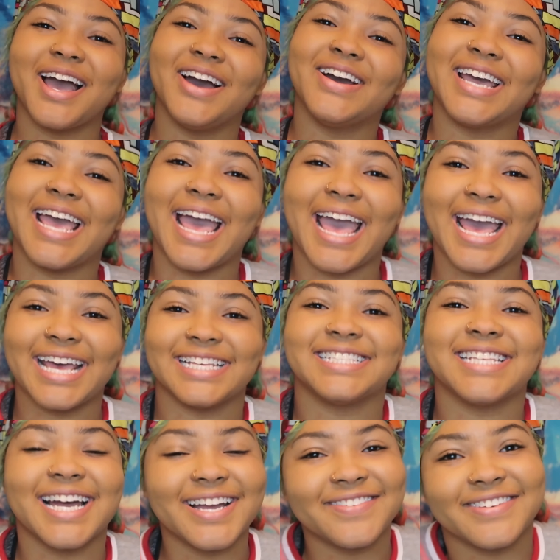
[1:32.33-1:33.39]
Okay,
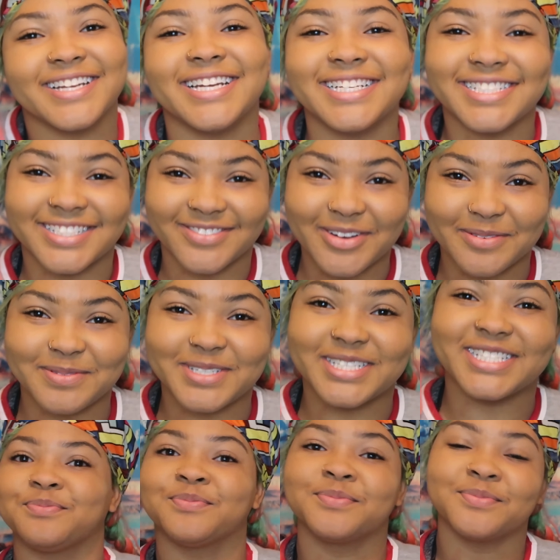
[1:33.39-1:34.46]
sorry for the
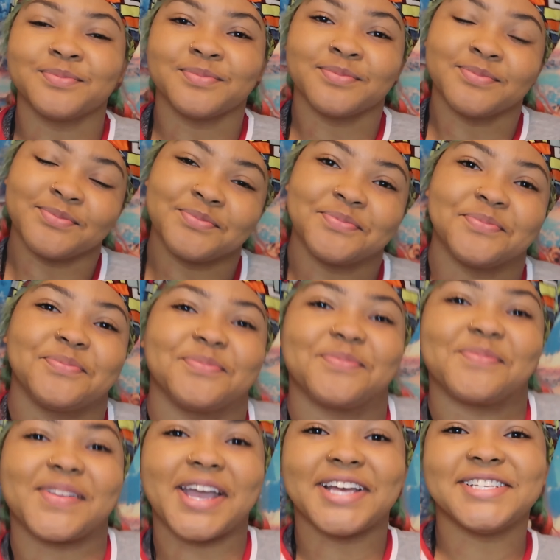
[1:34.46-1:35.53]
interruption.
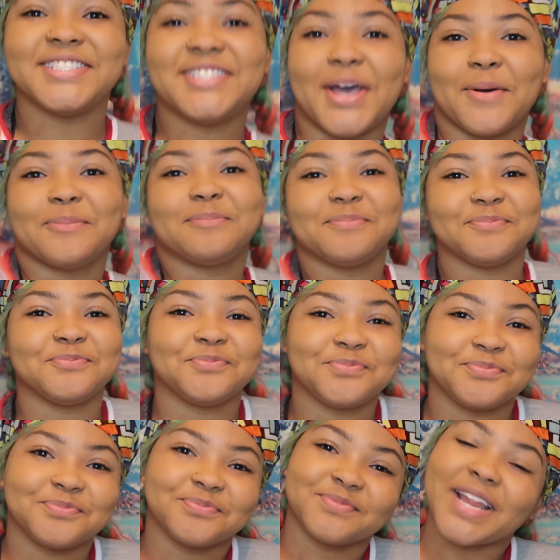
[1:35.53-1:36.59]
So
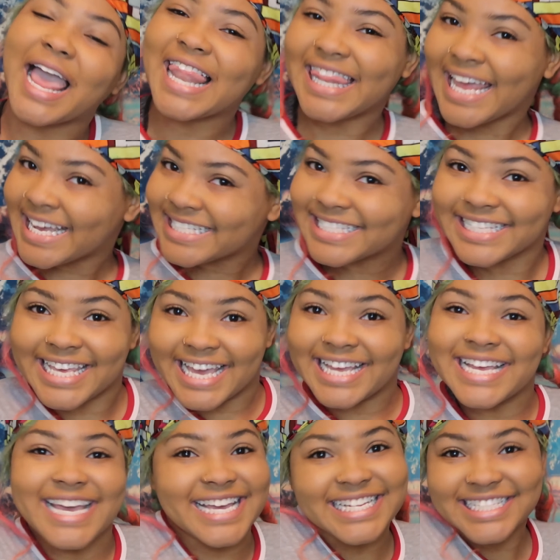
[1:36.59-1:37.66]
let's
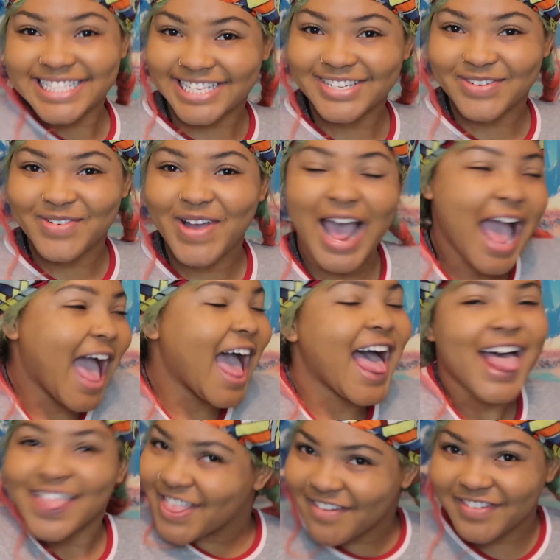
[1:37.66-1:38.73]
get into
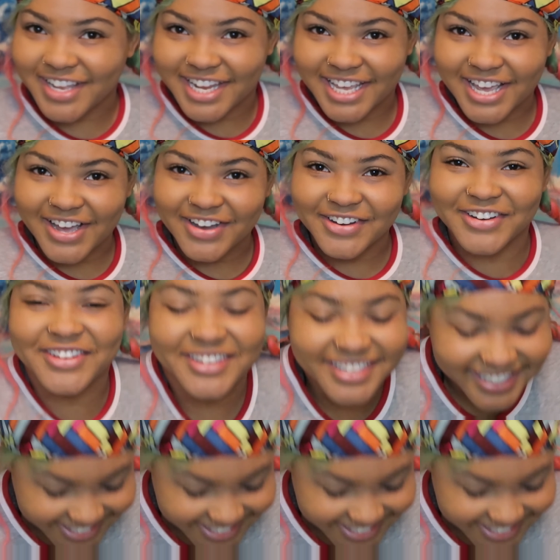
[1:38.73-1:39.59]
the video.